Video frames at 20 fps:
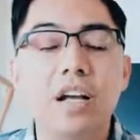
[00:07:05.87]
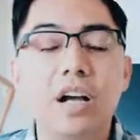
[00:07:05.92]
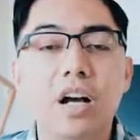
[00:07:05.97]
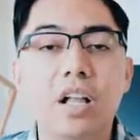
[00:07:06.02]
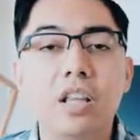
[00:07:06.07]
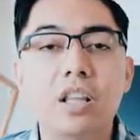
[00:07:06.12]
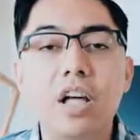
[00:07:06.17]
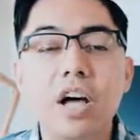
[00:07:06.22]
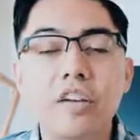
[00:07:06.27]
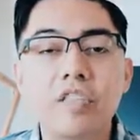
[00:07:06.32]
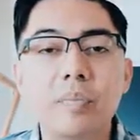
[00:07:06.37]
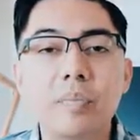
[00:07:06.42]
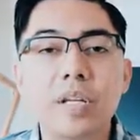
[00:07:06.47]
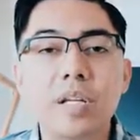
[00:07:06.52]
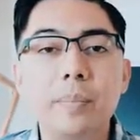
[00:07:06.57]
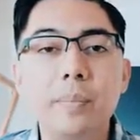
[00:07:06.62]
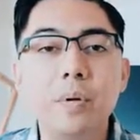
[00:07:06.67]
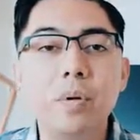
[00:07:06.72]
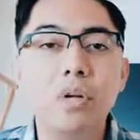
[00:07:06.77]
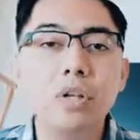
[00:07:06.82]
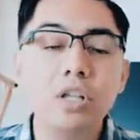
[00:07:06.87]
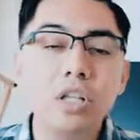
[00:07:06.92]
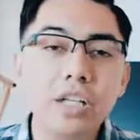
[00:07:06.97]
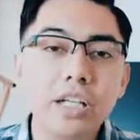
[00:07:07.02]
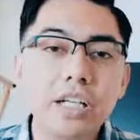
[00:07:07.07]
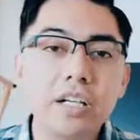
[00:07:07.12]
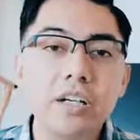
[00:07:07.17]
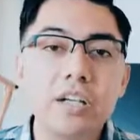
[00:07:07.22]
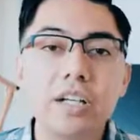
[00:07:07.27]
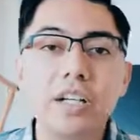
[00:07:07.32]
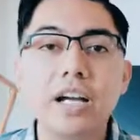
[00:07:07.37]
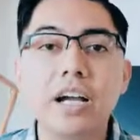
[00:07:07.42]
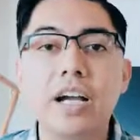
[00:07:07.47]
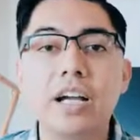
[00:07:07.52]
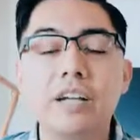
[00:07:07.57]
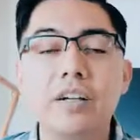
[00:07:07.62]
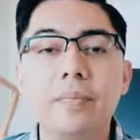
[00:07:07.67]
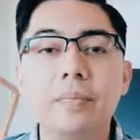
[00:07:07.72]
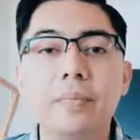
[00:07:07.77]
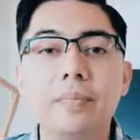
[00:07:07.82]
A lot of people click on an
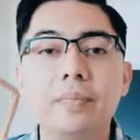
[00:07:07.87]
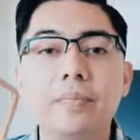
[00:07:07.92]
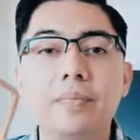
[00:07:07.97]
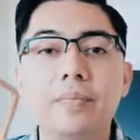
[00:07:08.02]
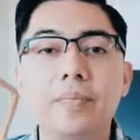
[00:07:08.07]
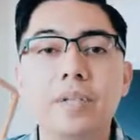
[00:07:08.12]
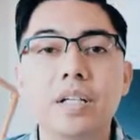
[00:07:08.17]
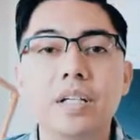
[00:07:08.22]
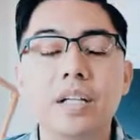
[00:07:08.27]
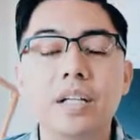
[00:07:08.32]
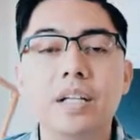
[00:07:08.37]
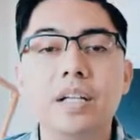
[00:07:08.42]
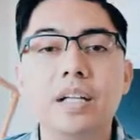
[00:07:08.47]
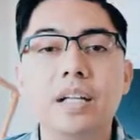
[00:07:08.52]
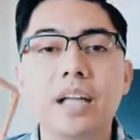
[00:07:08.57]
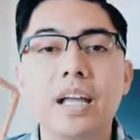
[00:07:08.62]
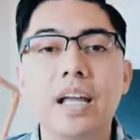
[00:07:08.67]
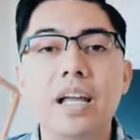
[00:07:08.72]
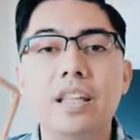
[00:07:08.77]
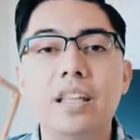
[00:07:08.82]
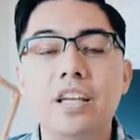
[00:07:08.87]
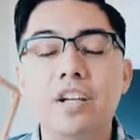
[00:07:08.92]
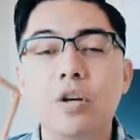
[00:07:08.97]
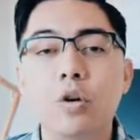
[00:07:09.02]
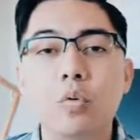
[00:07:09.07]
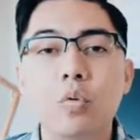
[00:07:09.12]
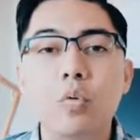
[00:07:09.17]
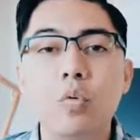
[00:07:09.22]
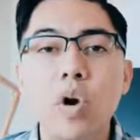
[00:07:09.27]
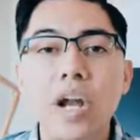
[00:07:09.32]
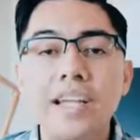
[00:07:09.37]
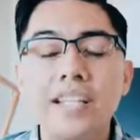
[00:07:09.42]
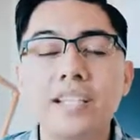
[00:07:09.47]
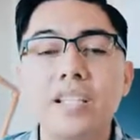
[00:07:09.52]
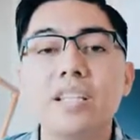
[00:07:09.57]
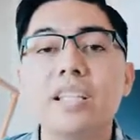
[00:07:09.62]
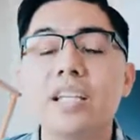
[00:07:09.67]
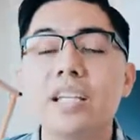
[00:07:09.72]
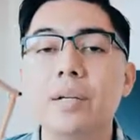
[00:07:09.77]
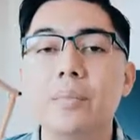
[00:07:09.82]
item and they go right
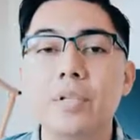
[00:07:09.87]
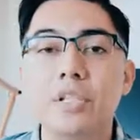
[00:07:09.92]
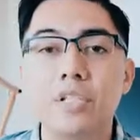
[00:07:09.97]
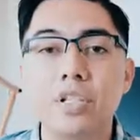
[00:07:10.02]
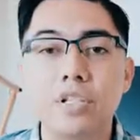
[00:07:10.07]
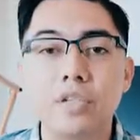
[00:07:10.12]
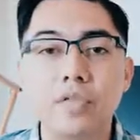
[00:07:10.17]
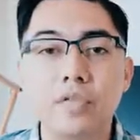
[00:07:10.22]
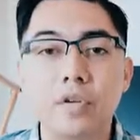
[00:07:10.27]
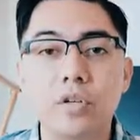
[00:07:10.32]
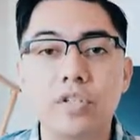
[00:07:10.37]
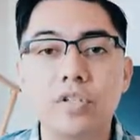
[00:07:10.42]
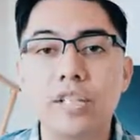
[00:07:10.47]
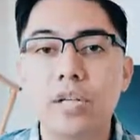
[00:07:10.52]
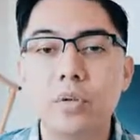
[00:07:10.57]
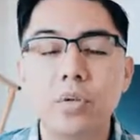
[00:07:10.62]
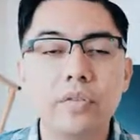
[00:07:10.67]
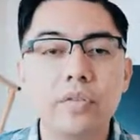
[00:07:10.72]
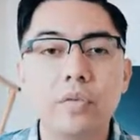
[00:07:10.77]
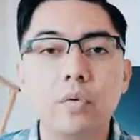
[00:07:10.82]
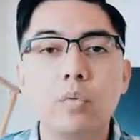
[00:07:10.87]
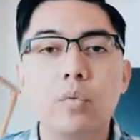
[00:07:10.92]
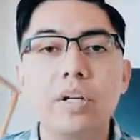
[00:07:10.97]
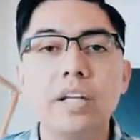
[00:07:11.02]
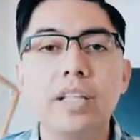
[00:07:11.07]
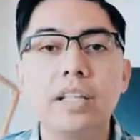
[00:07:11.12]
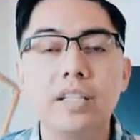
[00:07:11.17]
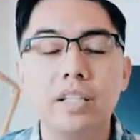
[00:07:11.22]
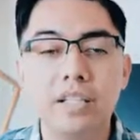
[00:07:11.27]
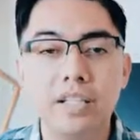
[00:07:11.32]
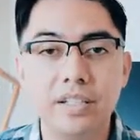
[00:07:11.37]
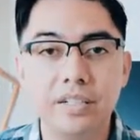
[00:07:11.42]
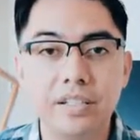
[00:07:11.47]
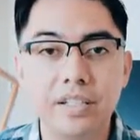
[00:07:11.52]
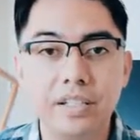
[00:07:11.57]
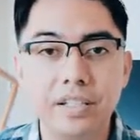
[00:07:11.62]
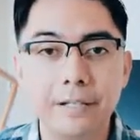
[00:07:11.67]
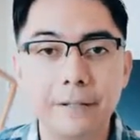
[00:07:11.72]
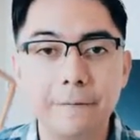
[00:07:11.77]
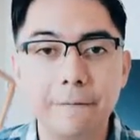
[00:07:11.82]
to the images first. They don't even read the
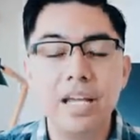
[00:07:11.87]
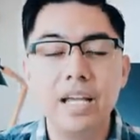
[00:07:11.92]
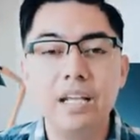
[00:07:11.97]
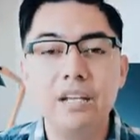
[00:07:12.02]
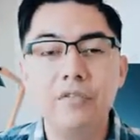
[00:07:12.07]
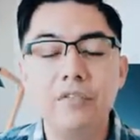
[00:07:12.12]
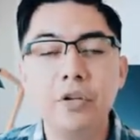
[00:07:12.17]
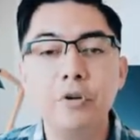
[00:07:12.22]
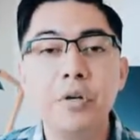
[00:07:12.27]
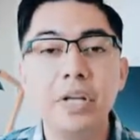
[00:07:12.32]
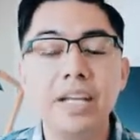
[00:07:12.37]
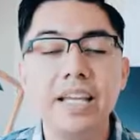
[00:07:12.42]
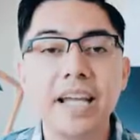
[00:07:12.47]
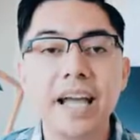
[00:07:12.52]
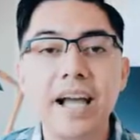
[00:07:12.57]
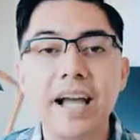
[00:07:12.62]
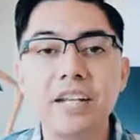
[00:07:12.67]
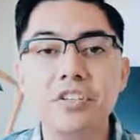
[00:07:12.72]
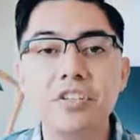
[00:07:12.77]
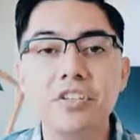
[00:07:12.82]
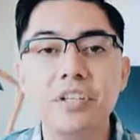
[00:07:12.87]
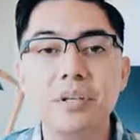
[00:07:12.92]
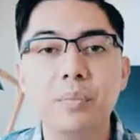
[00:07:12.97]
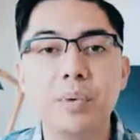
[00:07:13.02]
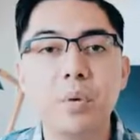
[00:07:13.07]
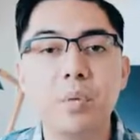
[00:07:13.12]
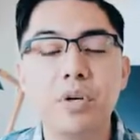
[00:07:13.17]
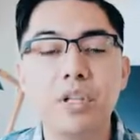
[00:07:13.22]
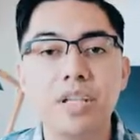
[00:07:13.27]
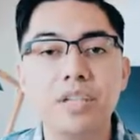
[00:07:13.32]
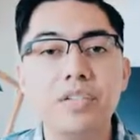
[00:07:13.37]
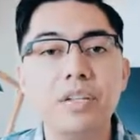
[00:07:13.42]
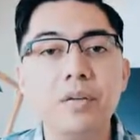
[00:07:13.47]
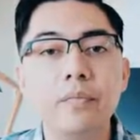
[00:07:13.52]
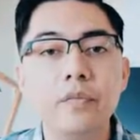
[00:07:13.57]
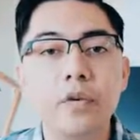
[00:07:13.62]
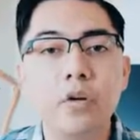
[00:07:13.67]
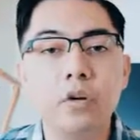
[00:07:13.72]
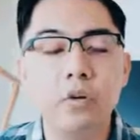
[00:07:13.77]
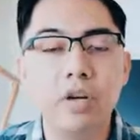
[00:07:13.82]
listing. And if you can catch them on one of these
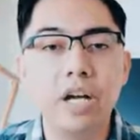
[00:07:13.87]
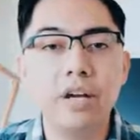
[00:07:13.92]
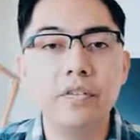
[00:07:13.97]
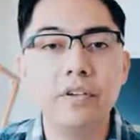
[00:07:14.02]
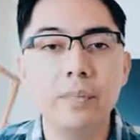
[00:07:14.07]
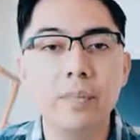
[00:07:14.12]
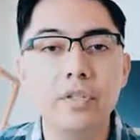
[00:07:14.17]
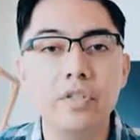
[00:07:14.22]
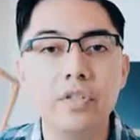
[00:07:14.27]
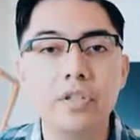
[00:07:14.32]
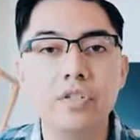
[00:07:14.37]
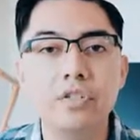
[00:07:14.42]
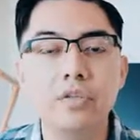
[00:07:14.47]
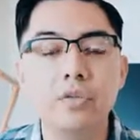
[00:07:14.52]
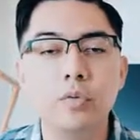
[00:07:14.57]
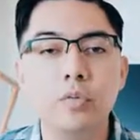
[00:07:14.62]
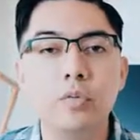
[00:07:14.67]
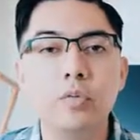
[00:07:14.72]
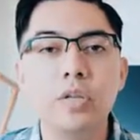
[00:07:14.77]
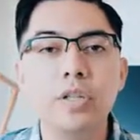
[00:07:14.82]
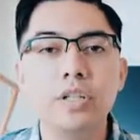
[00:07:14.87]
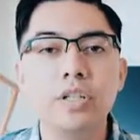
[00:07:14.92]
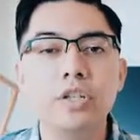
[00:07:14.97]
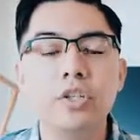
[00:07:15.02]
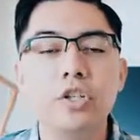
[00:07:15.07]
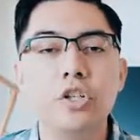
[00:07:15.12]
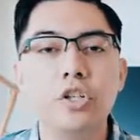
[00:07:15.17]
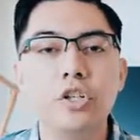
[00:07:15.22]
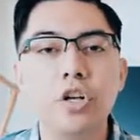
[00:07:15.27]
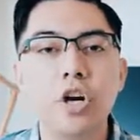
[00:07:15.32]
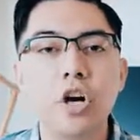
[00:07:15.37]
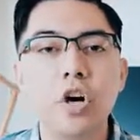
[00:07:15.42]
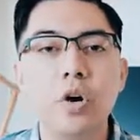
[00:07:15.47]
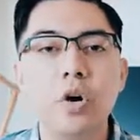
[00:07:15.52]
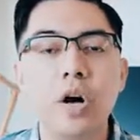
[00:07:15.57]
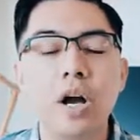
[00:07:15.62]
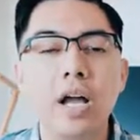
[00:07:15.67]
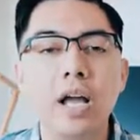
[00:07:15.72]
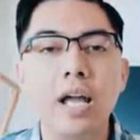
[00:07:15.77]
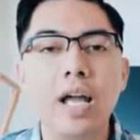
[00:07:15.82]
infograph images to really
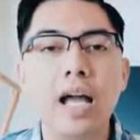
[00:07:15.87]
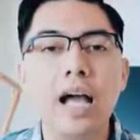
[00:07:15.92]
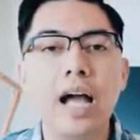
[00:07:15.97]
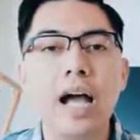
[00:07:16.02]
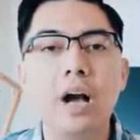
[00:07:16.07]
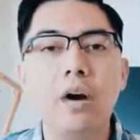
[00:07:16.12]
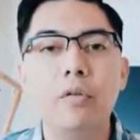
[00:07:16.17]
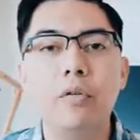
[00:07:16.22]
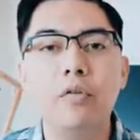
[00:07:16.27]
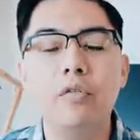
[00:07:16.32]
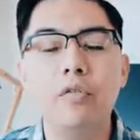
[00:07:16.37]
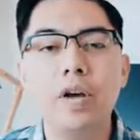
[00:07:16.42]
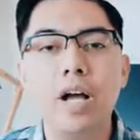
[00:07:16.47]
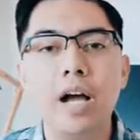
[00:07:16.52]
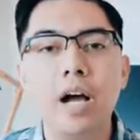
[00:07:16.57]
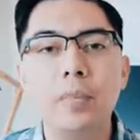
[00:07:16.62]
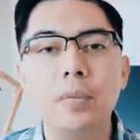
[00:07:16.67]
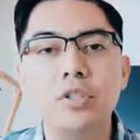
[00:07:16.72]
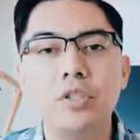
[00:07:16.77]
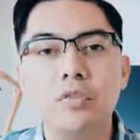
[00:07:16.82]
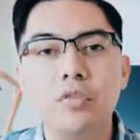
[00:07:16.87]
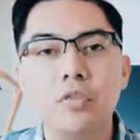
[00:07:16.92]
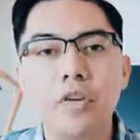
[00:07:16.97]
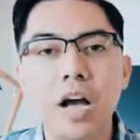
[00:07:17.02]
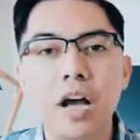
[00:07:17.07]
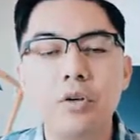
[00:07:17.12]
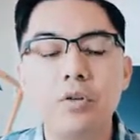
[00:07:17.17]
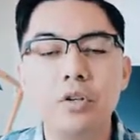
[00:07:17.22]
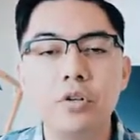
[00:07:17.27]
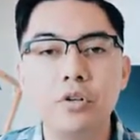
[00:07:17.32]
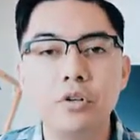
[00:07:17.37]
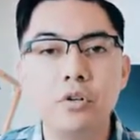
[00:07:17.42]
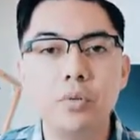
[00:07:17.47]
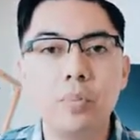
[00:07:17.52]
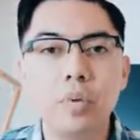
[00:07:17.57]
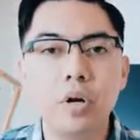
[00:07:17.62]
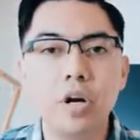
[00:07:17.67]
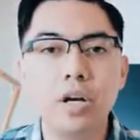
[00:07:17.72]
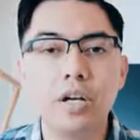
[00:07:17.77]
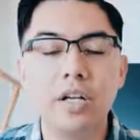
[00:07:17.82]
show how much value your
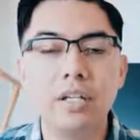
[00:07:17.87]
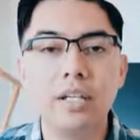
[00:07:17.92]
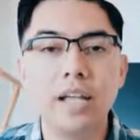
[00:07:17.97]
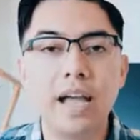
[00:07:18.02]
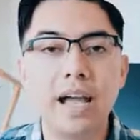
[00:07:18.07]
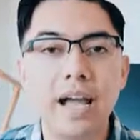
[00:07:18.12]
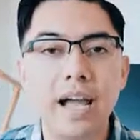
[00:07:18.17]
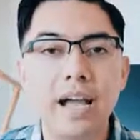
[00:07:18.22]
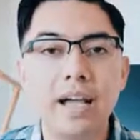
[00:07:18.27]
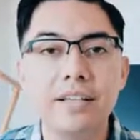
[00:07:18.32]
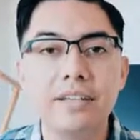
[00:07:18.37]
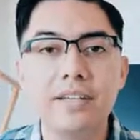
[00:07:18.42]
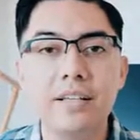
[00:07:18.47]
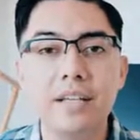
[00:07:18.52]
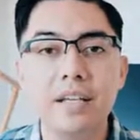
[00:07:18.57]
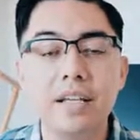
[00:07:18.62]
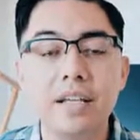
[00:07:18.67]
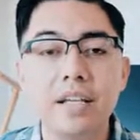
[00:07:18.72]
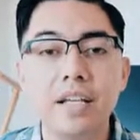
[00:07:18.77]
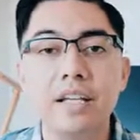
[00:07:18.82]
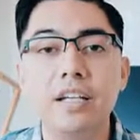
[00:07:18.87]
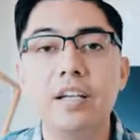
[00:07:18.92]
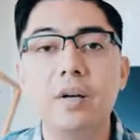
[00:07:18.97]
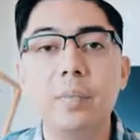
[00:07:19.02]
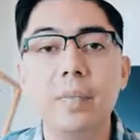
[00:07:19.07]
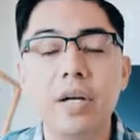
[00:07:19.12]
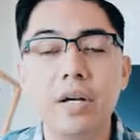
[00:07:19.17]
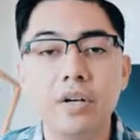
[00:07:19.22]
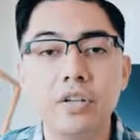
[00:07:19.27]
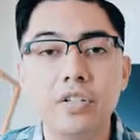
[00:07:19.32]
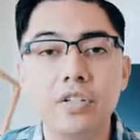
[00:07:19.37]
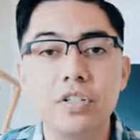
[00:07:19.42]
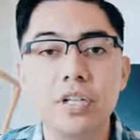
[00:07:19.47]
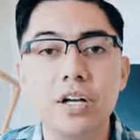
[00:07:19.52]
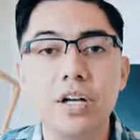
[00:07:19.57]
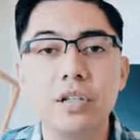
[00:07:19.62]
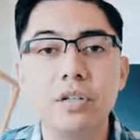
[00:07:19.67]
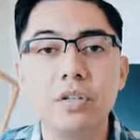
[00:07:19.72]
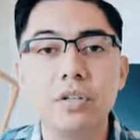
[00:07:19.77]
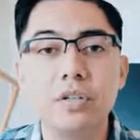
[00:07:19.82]
product has in comparison
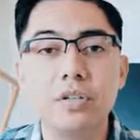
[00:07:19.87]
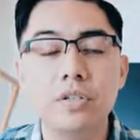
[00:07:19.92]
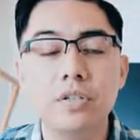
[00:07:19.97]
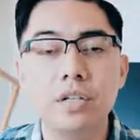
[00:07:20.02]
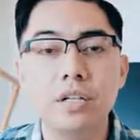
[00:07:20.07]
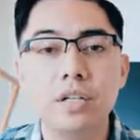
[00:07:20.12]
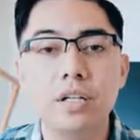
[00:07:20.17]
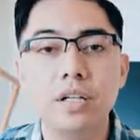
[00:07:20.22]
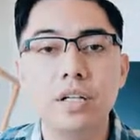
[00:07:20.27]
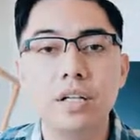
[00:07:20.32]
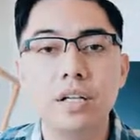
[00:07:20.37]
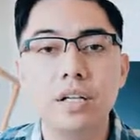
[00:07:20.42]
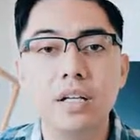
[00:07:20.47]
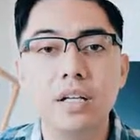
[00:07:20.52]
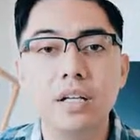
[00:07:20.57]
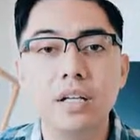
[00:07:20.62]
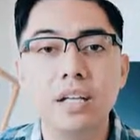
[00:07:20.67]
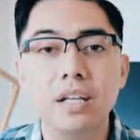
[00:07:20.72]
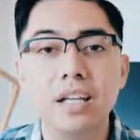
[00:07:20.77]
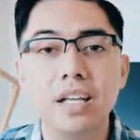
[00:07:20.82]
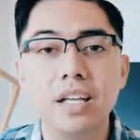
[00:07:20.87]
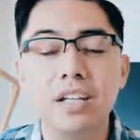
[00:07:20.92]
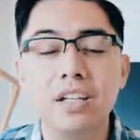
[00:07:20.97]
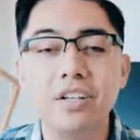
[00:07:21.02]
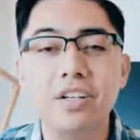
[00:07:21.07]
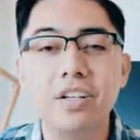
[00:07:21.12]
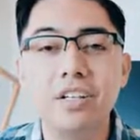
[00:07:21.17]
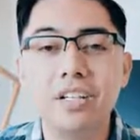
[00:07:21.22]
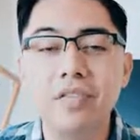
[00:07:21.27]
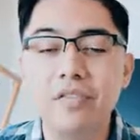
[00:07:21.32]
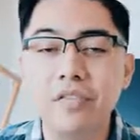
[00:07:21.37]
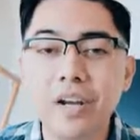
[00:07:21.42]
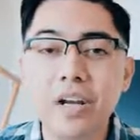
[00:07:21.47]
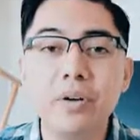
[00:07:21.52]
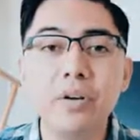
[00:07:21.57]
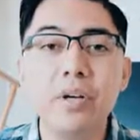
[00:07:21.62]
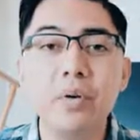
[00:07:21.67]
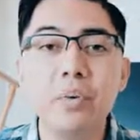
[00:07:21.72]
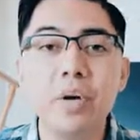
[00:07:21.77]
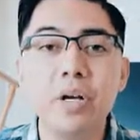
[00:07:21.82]
to others, it could
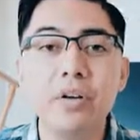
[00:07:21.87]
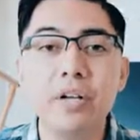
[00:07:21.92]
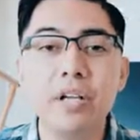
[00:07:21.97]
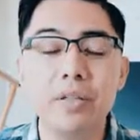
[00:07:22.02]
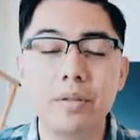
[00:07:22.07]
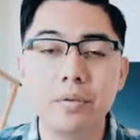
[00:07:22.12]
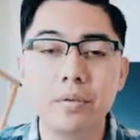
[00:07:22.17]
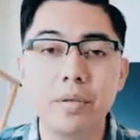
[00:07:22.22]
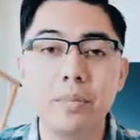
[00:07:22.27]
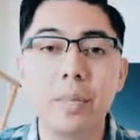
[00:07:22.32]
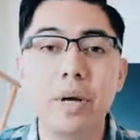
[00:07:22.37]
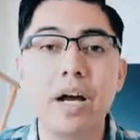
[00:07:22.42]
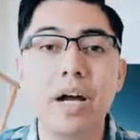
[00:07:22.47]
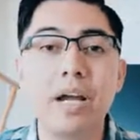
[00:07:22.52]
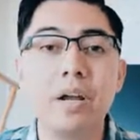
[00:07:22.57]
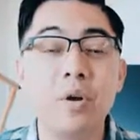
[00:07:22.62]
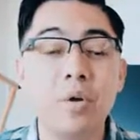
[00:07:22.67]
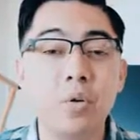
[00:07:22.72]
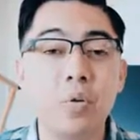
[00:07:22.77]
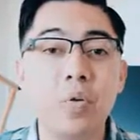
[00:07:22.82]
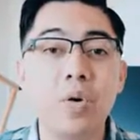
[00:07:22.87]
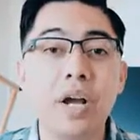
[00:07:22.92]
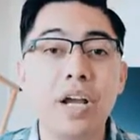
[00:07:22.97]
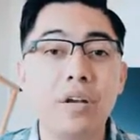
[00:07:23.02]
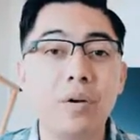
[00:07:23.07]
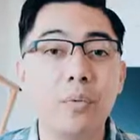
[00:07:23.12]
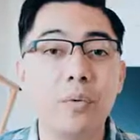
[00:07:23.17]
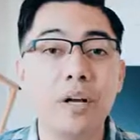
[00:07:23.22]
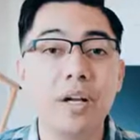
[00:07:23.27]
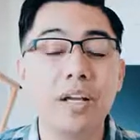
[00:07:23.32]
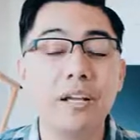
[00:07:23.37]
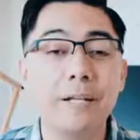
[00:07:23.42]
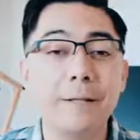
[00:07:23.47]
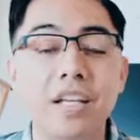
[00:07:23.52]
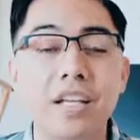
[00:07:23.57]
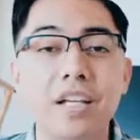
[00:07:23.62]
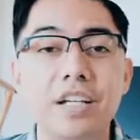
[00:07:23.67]
very well get them to buy right away.